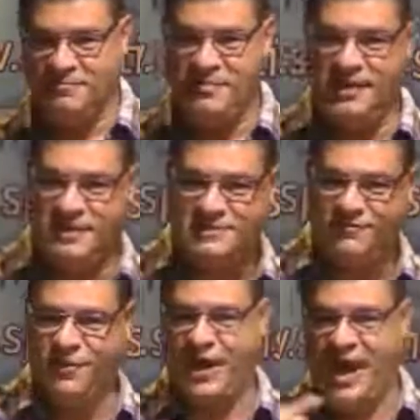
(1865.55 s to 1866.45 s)
because of
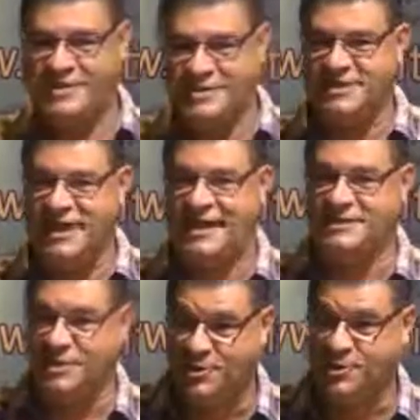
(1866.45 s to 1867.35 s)
your
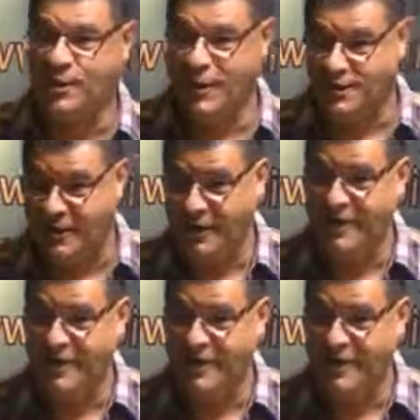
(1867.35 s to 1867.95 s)
exercising goodwill